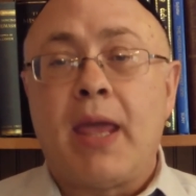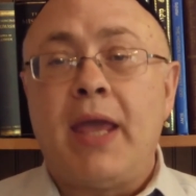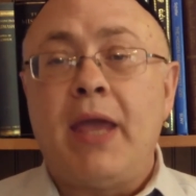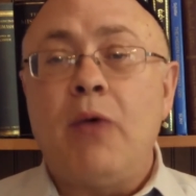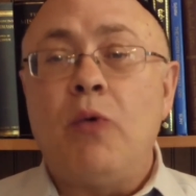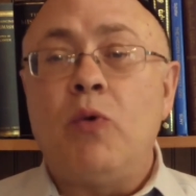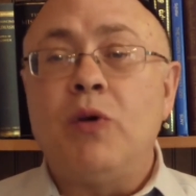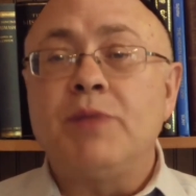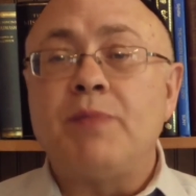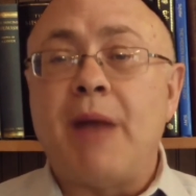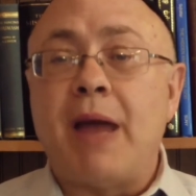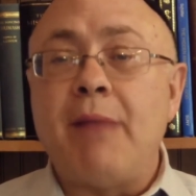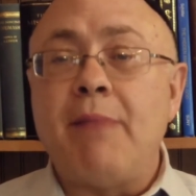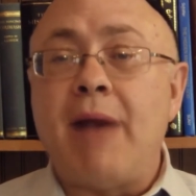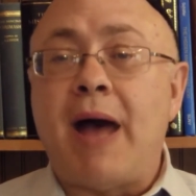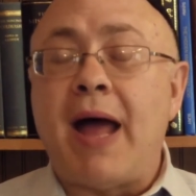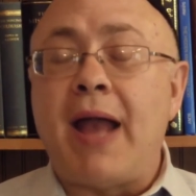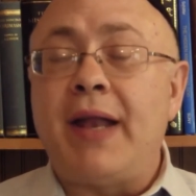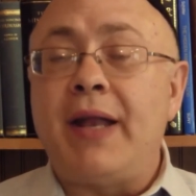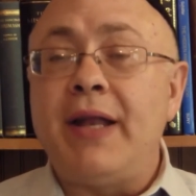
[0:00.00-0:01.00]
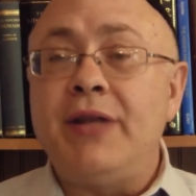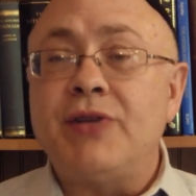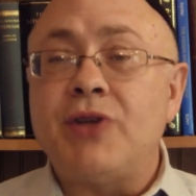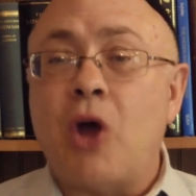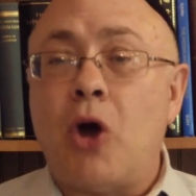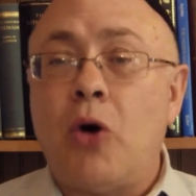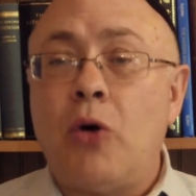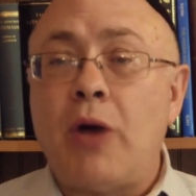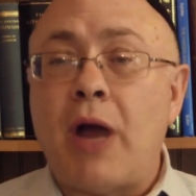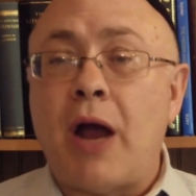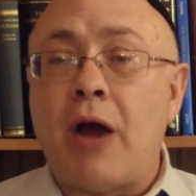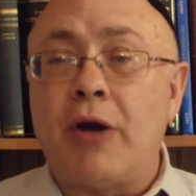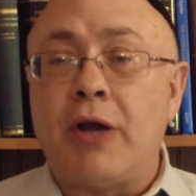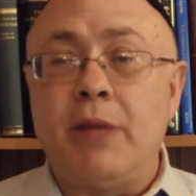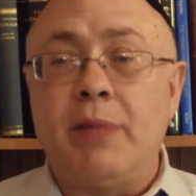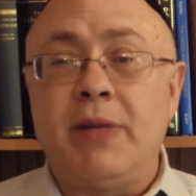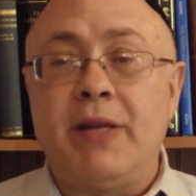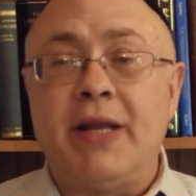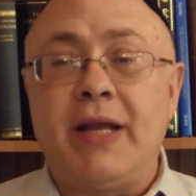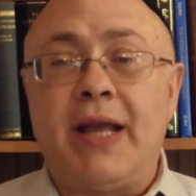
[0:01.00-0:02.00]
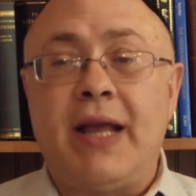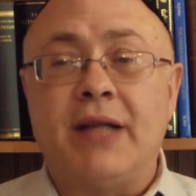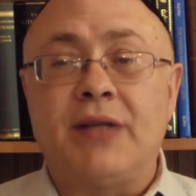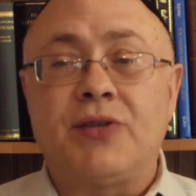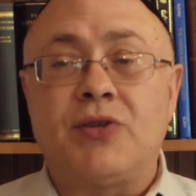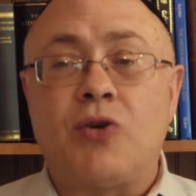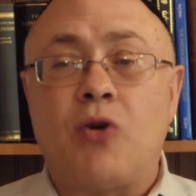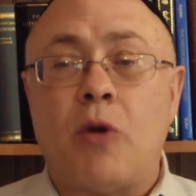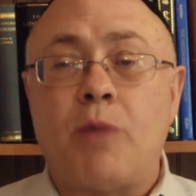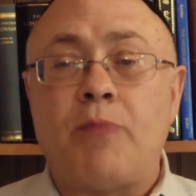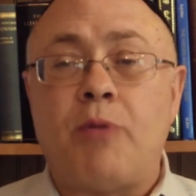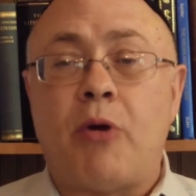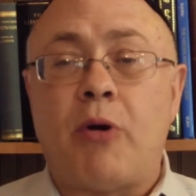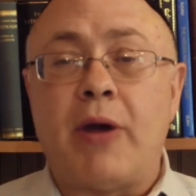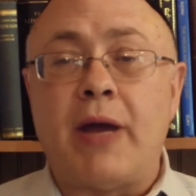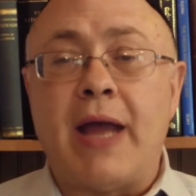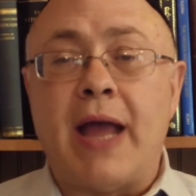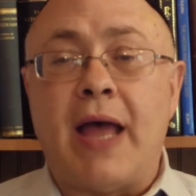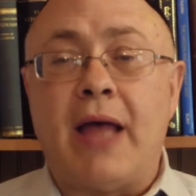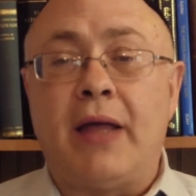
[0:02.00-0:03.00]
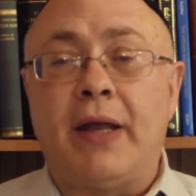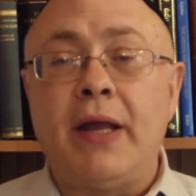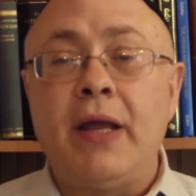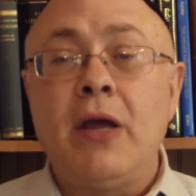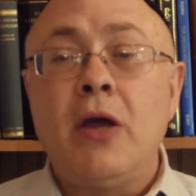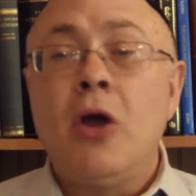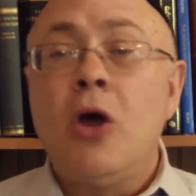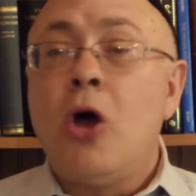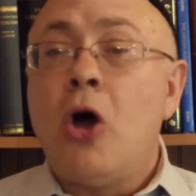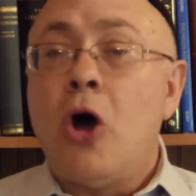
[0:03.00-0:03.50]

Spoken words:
It was Maimonides' own argument against corporeality,